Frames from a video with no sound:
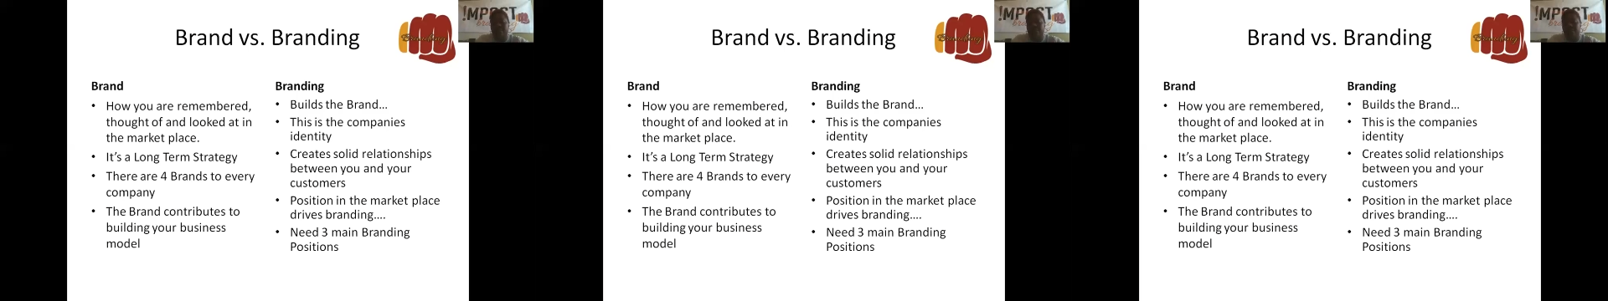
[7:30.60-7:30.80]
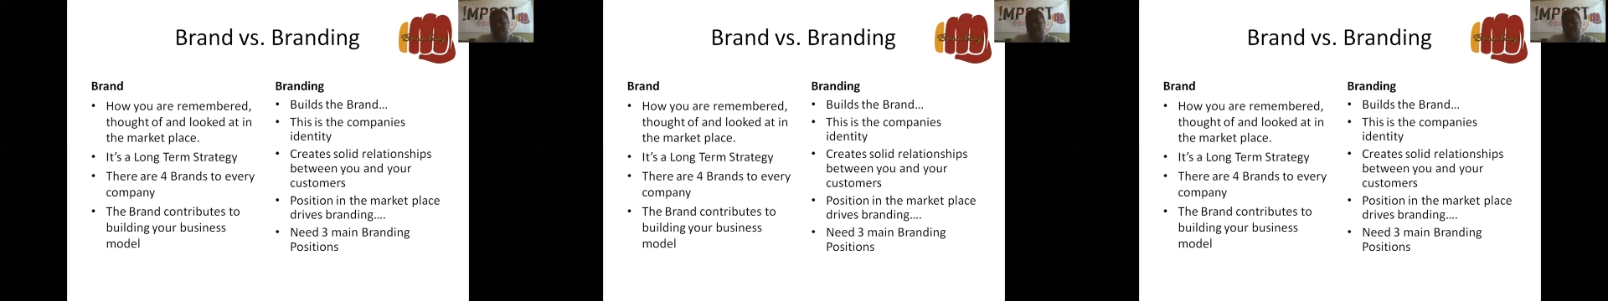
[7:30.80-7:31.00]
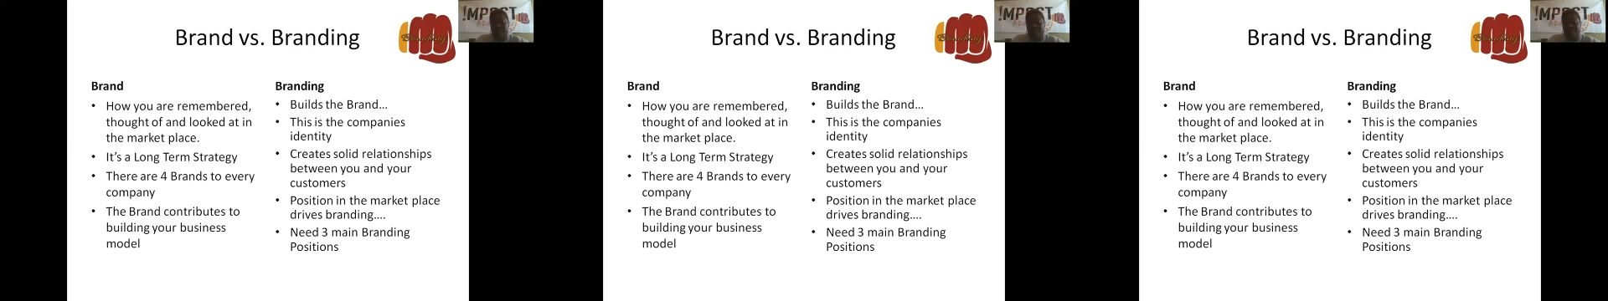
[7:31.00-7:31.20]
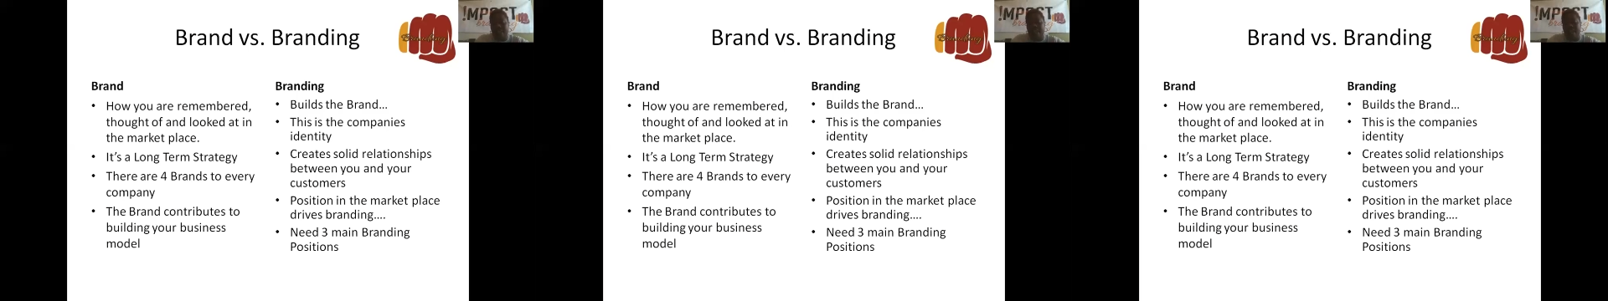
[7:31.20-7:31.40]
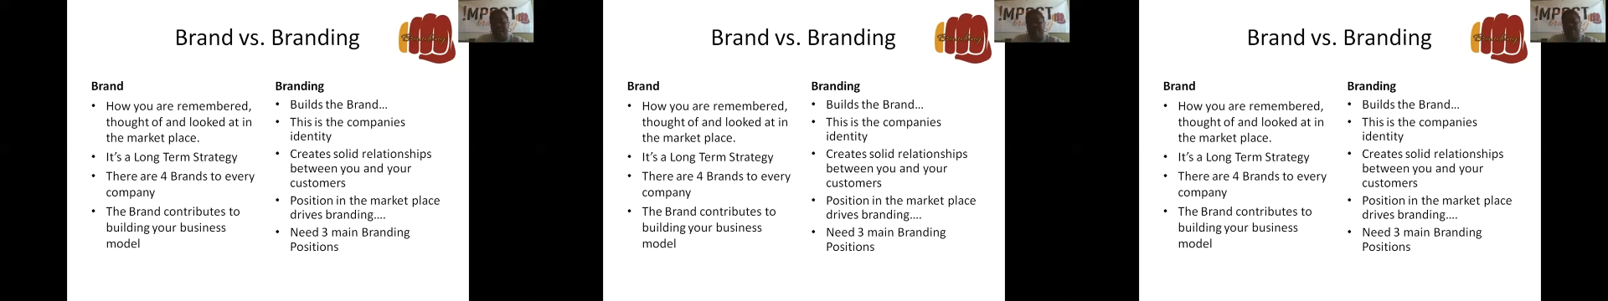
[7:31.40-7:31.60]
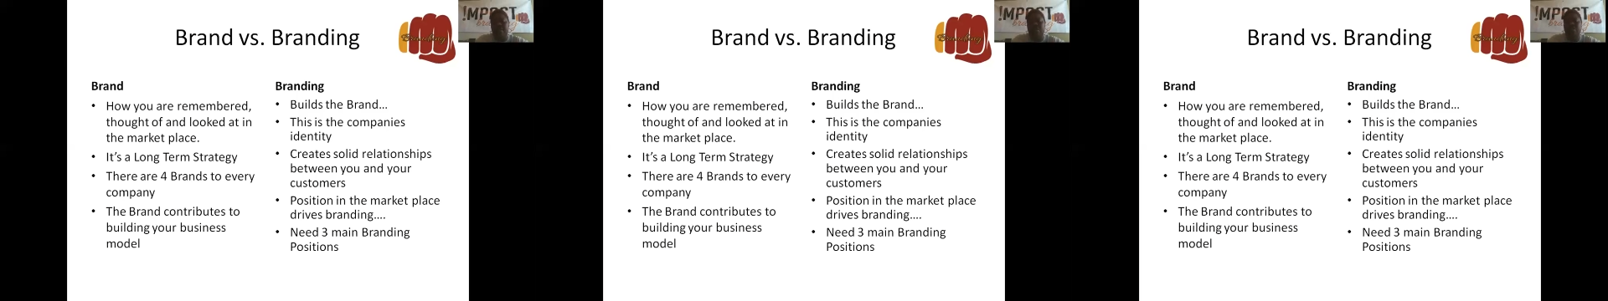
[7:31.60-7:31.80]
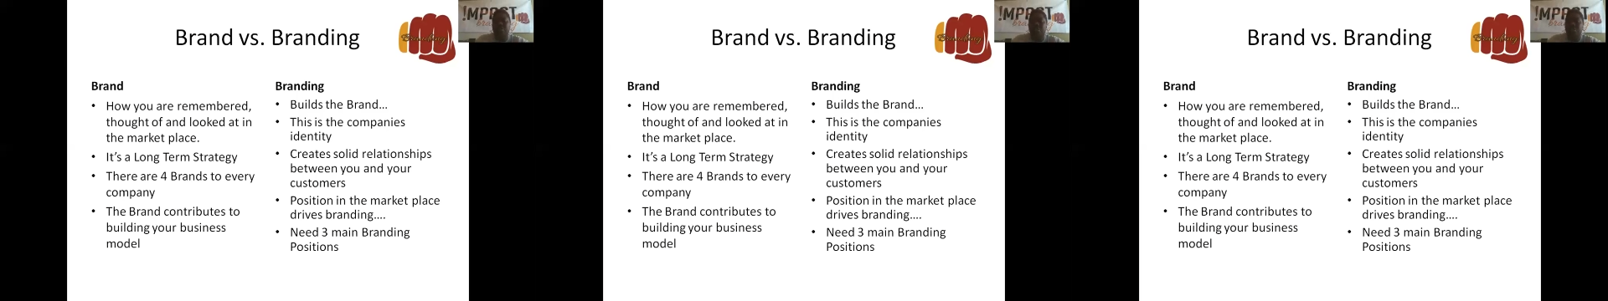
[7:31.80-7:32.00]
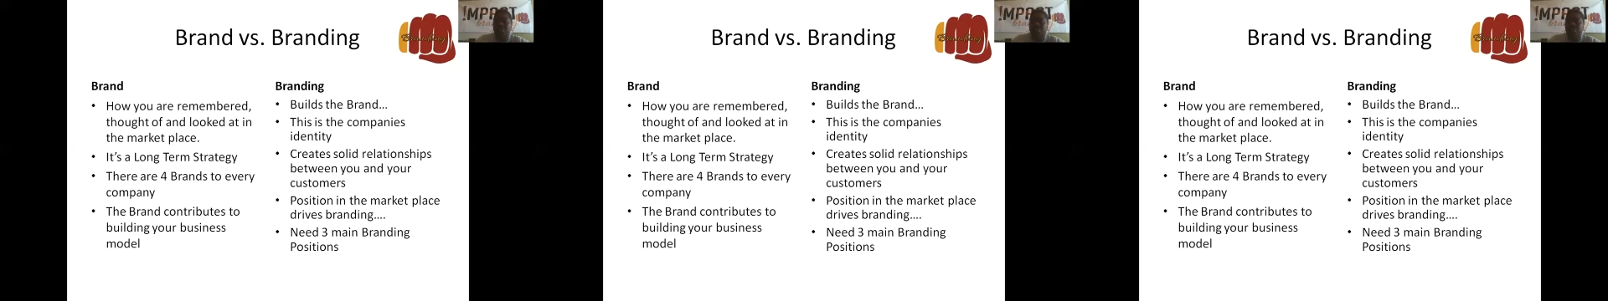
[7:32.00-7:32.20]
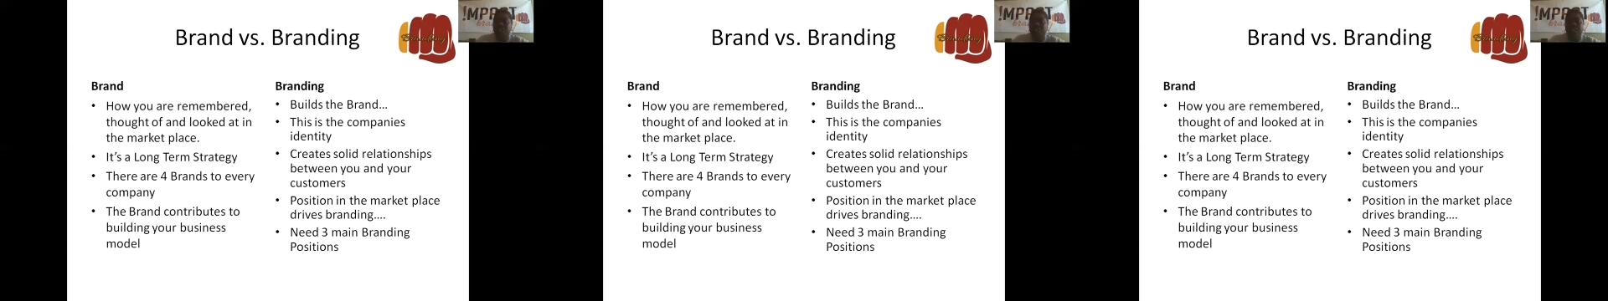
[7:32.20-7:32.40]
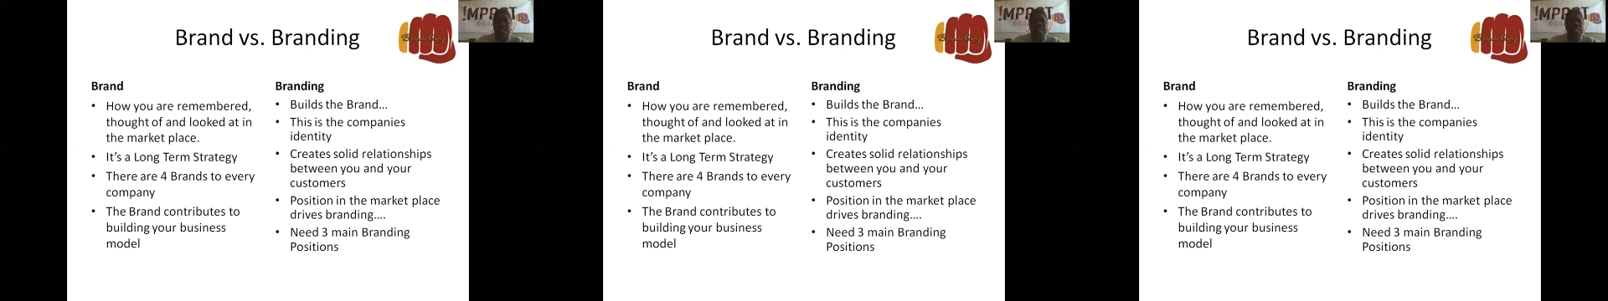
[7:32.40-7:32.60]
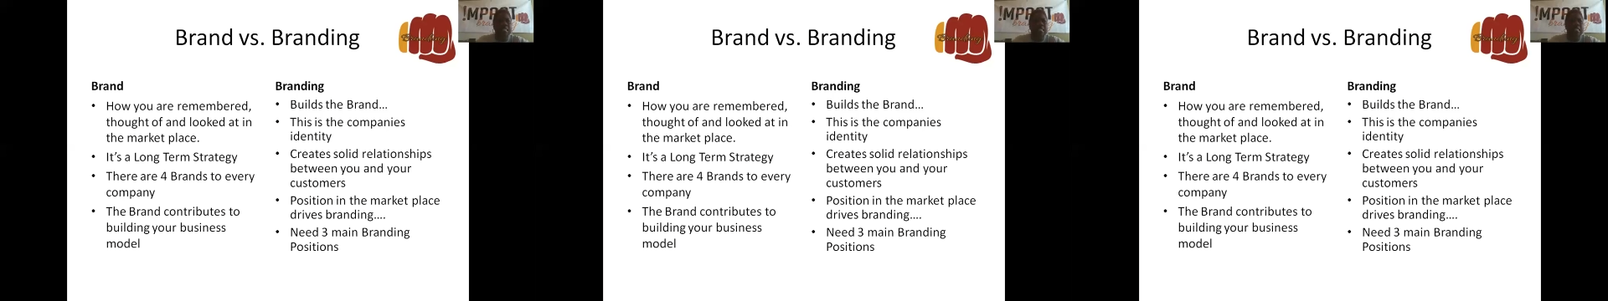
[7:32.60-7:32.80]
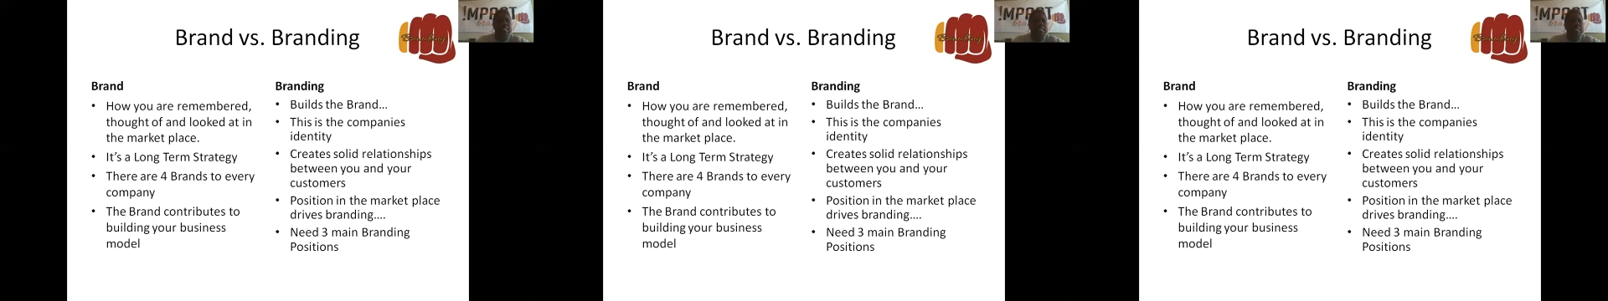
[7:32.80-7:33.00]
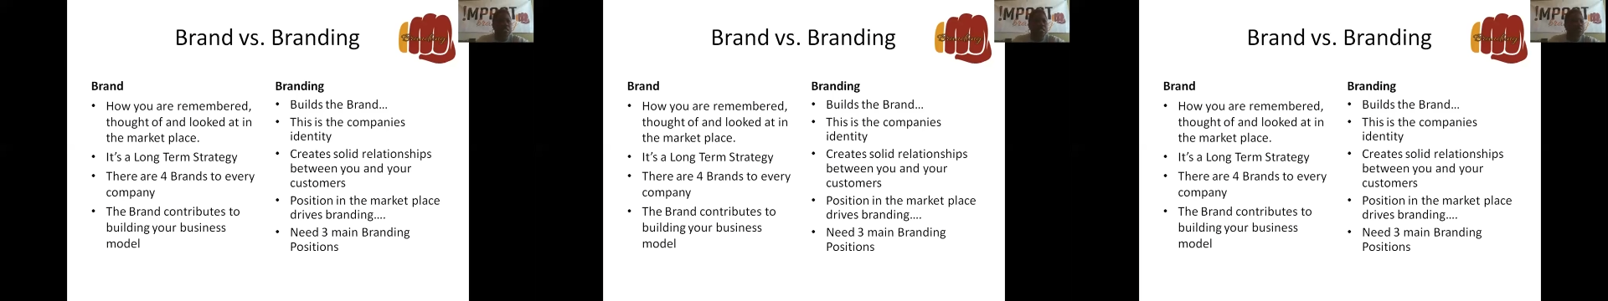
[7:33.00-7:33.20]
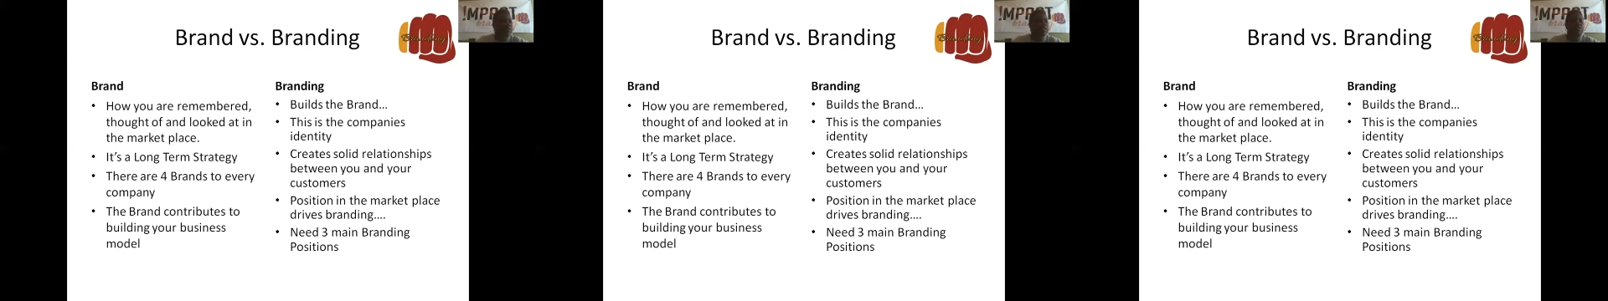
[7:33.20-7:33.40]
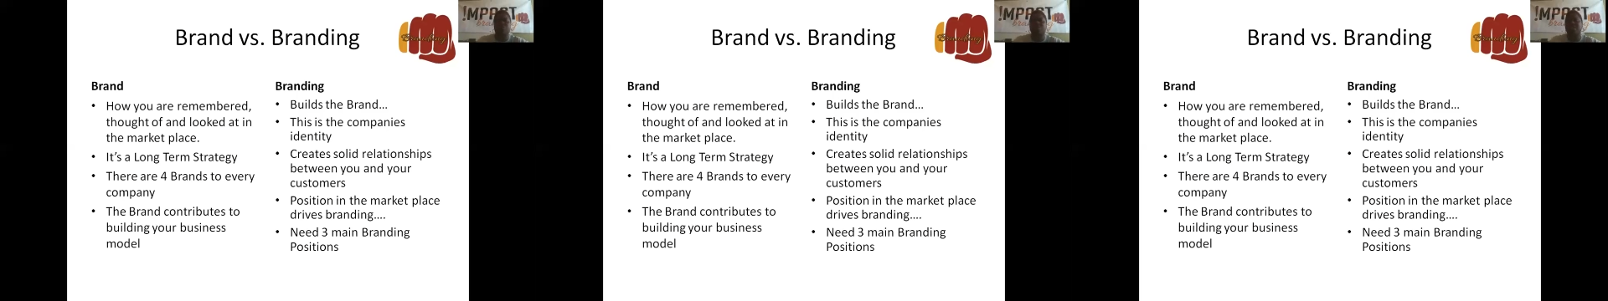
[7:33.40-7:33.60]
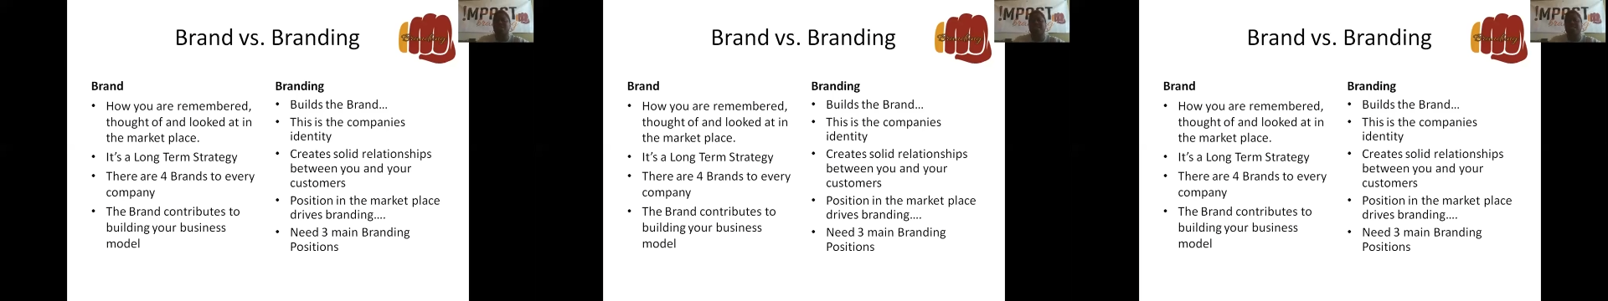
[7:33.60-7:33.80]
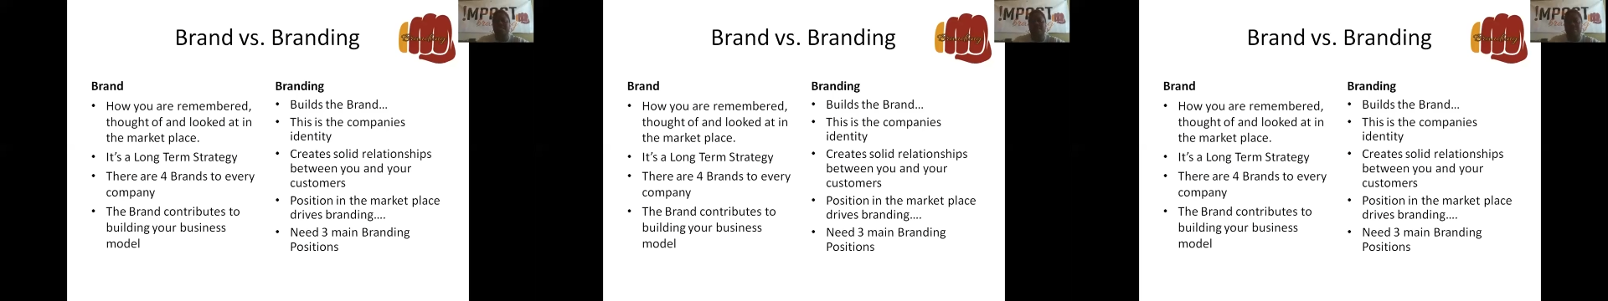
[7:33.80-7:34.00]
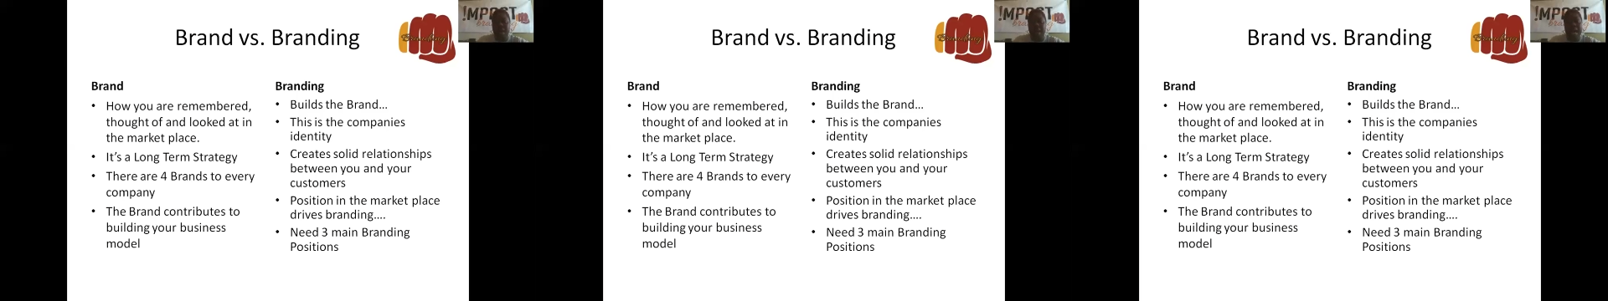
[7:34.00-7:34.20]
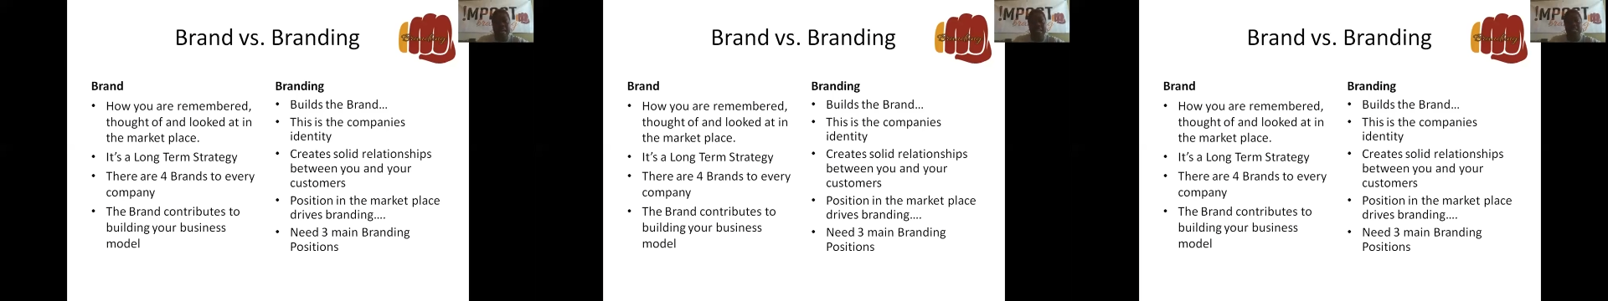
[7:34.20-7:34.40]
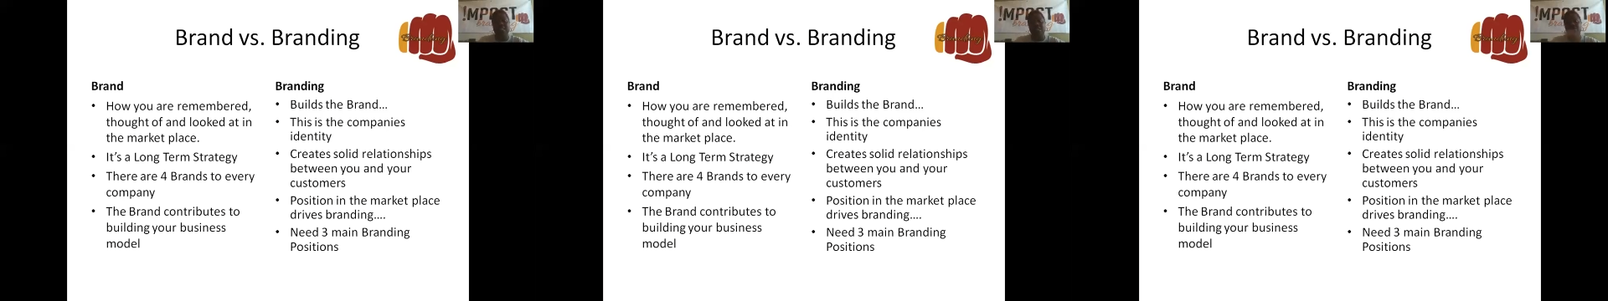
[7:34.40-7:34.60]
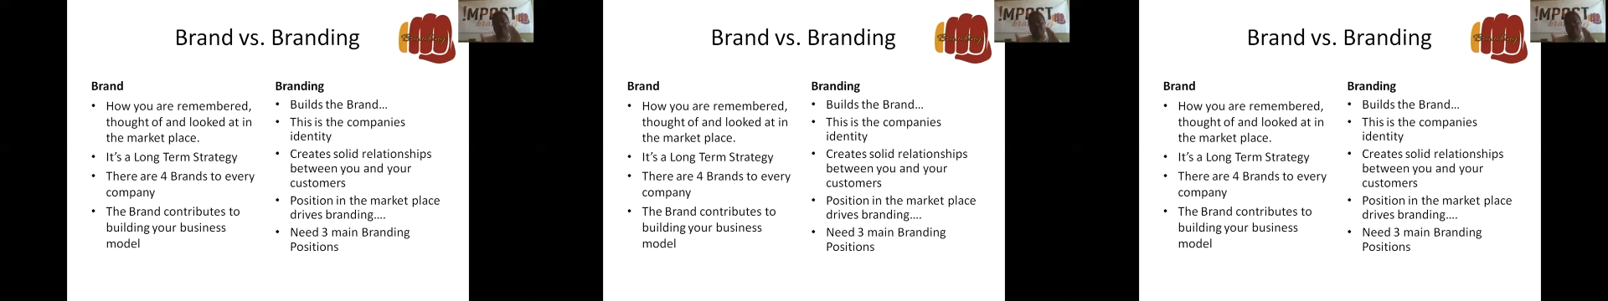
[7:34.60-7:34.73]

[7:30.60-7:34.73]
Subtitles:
Nobody's mouth can be seen.